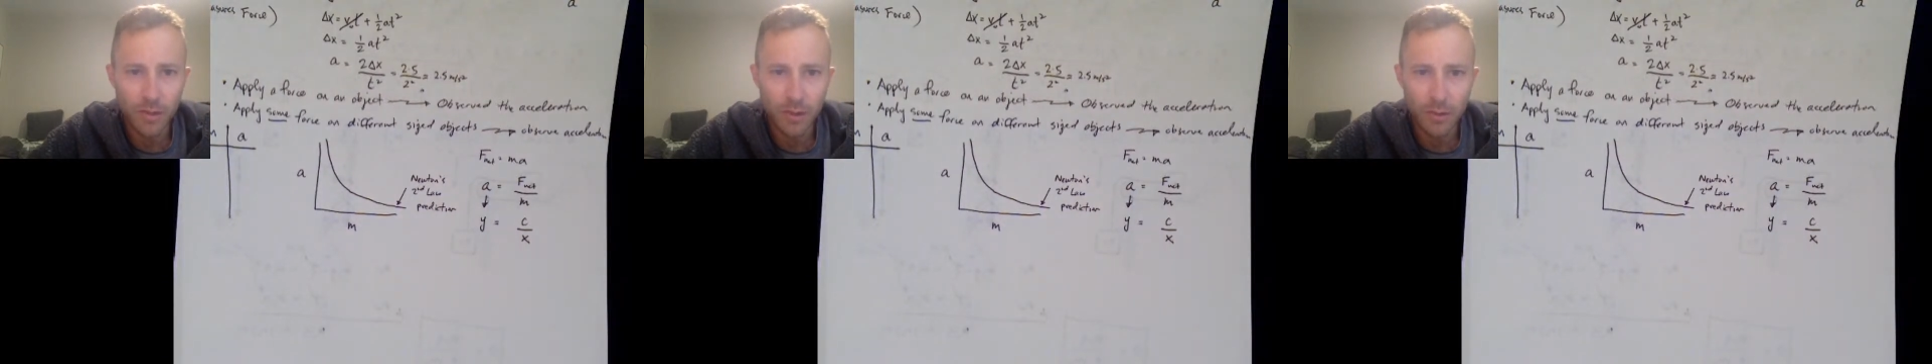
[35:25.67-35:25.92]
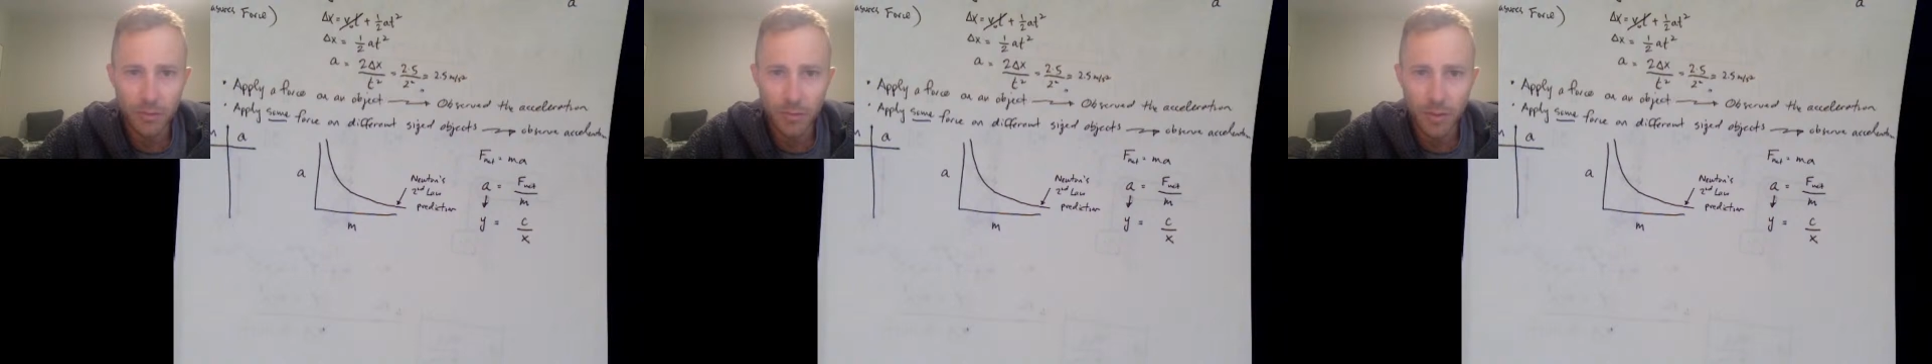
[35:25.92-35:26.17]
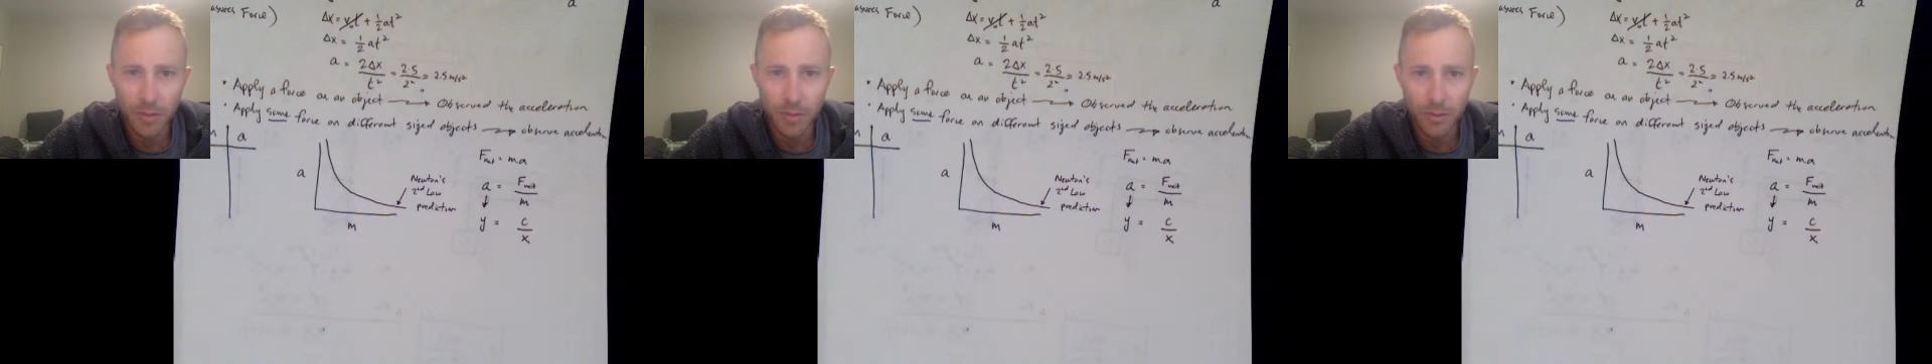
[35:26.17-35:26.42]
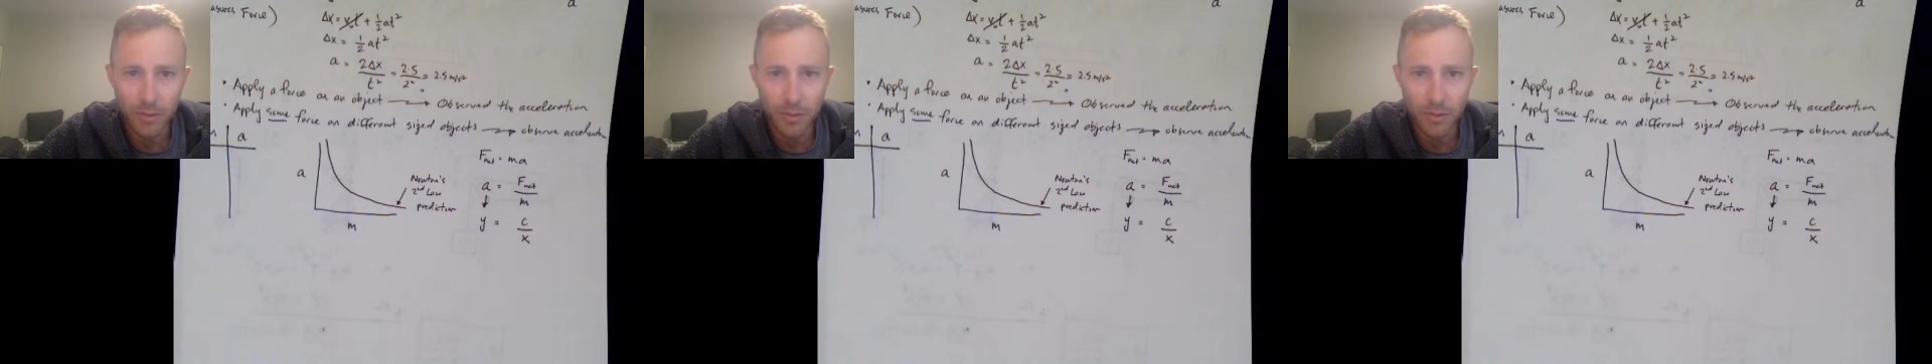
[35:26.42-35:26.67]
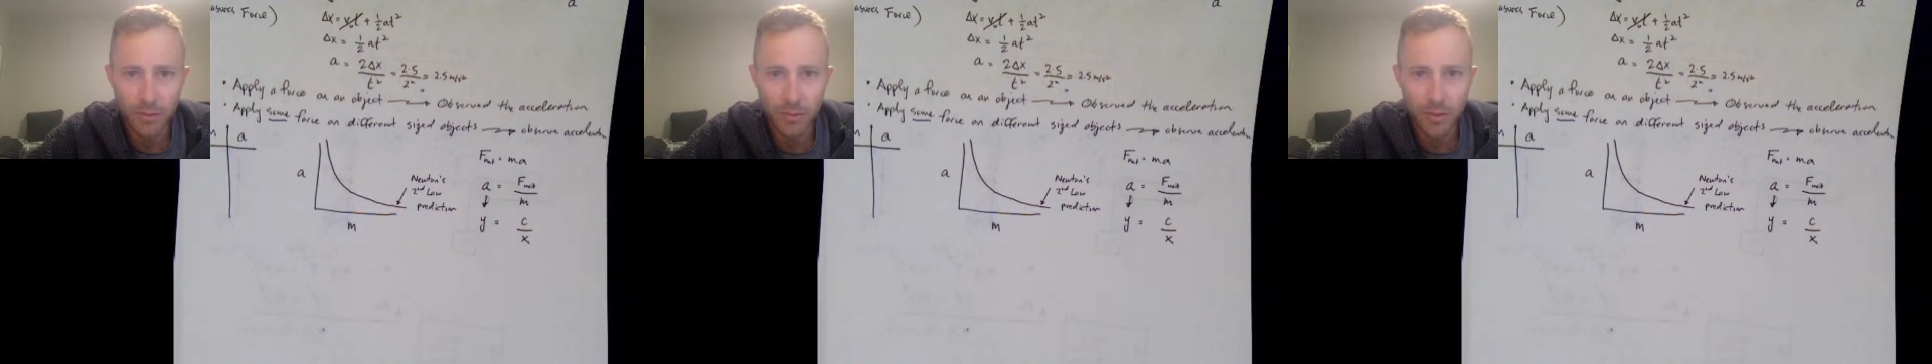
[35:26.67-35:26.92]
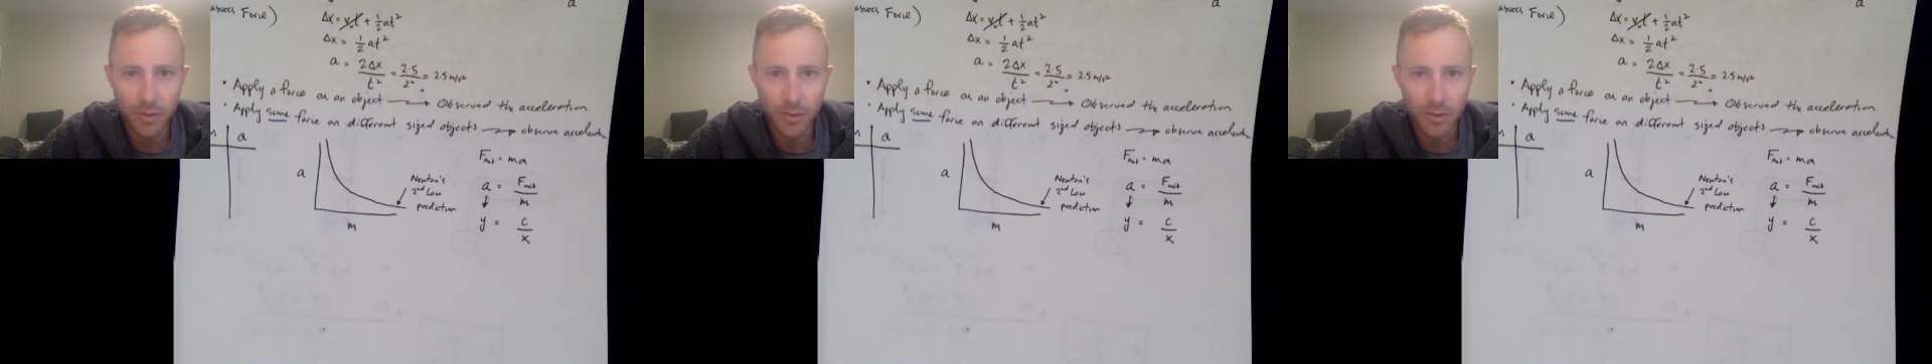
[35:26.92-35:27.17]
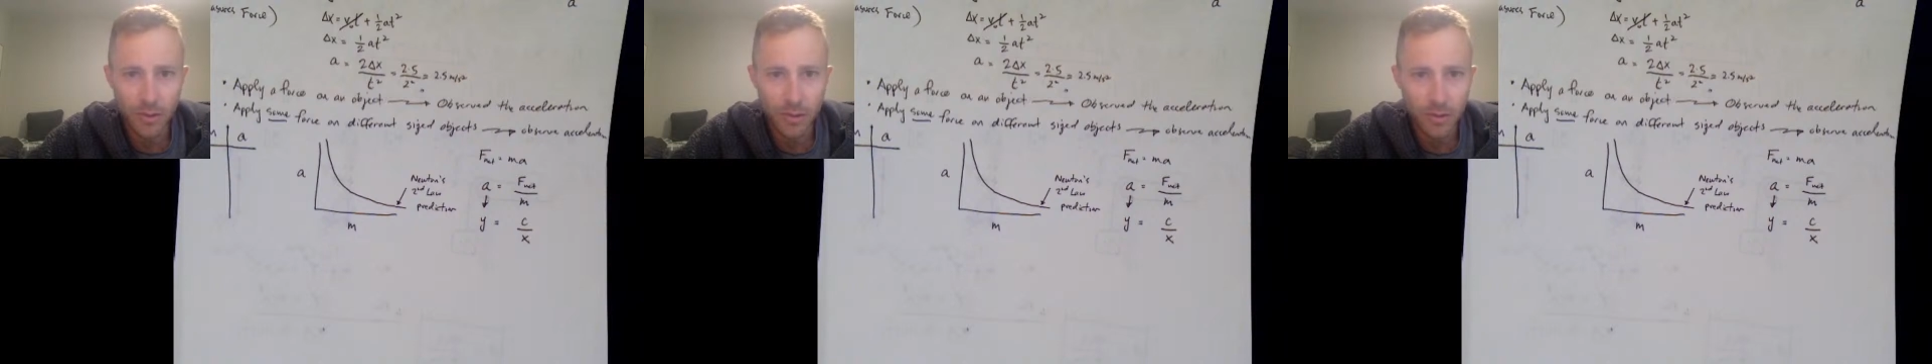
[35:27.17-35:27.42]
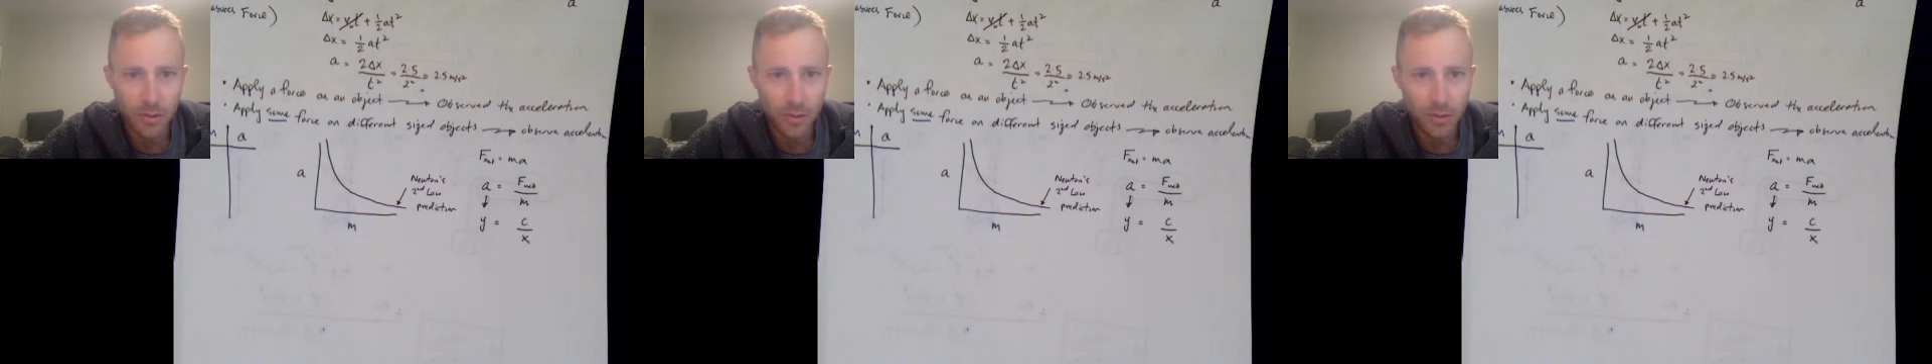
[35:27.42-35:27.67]
experiments that we could
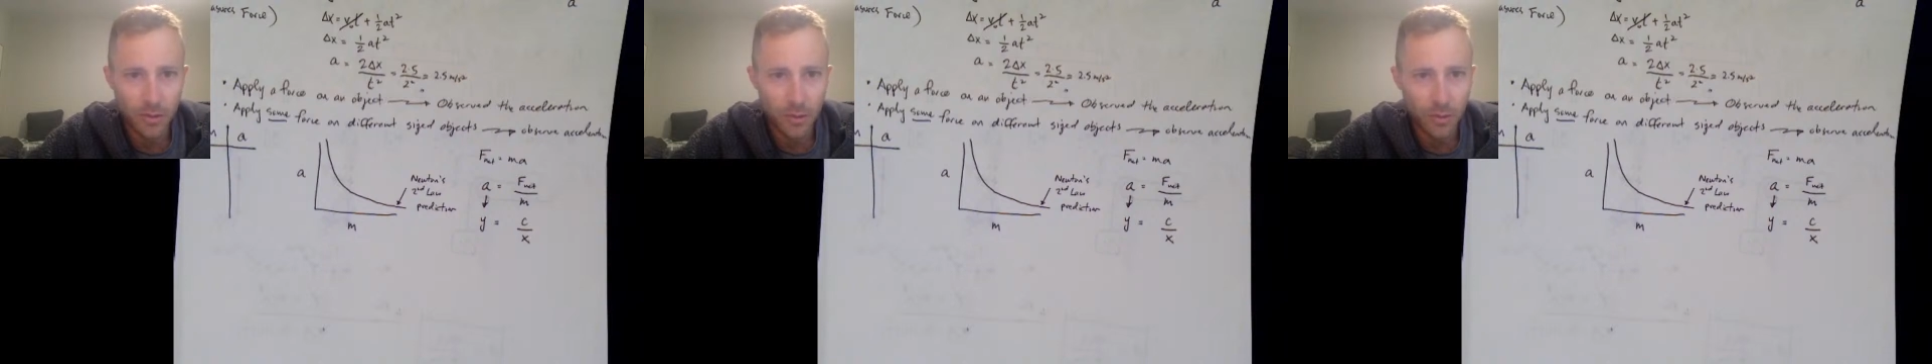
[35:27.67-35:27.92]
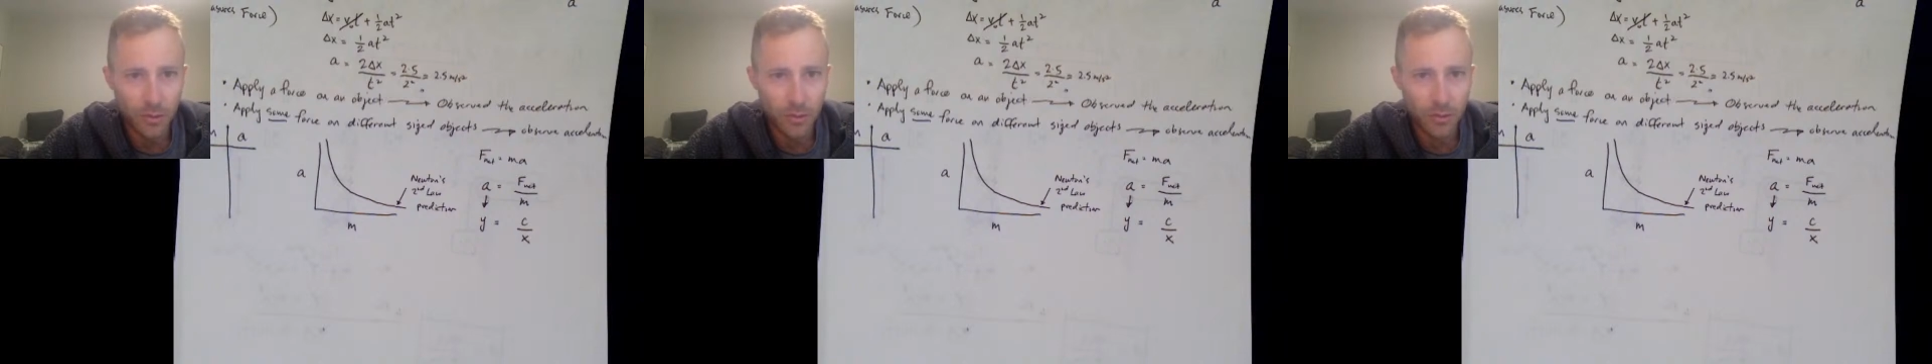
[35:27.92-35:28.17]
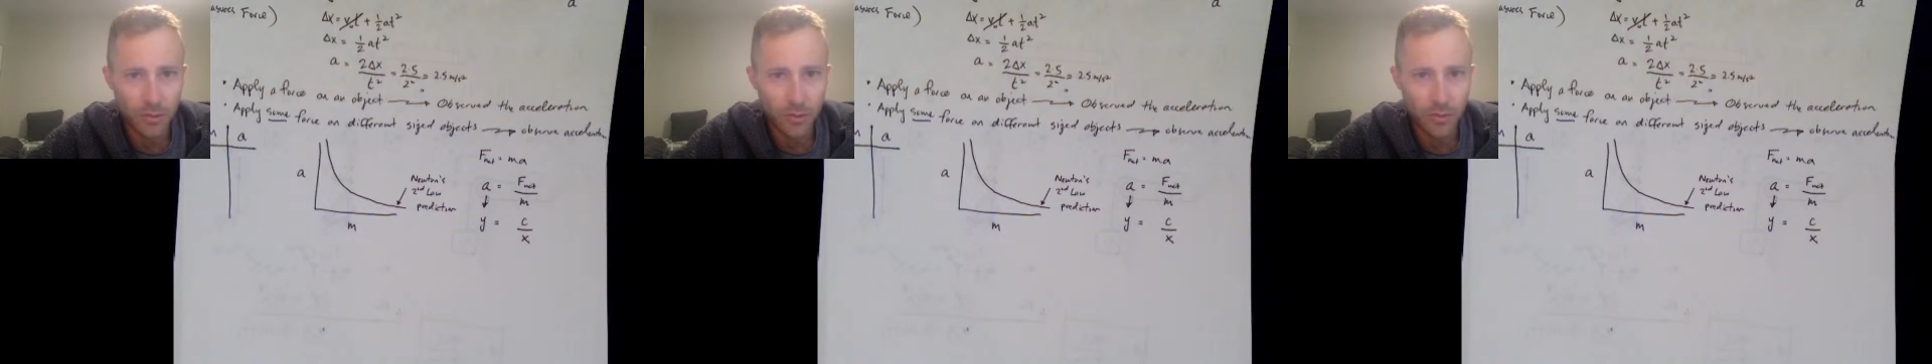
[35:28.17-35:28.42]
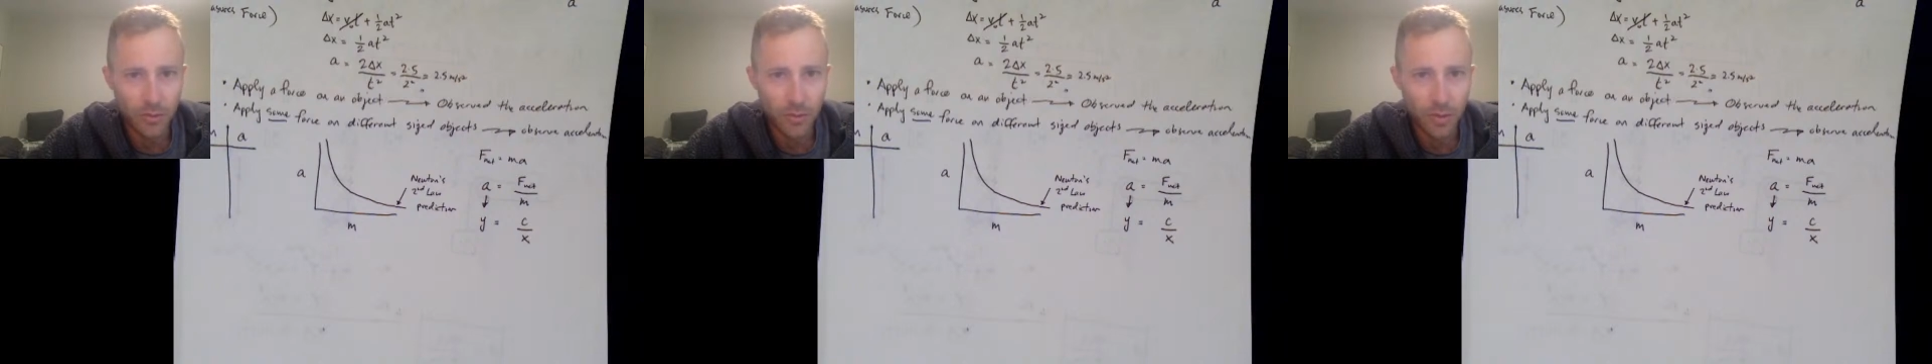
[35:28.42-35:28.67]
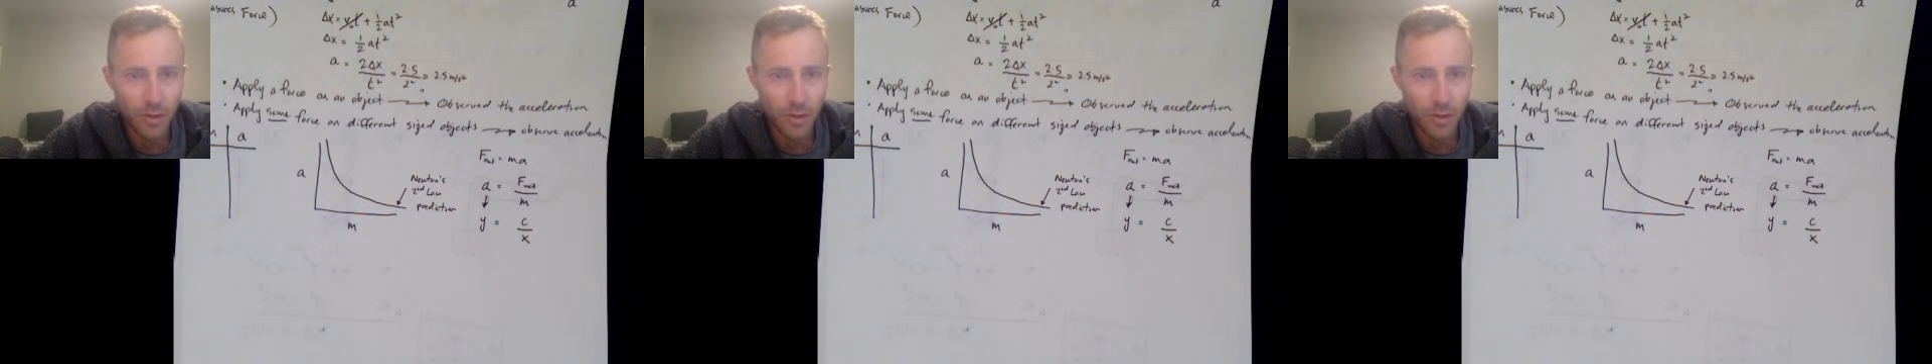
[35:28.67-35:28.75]
use to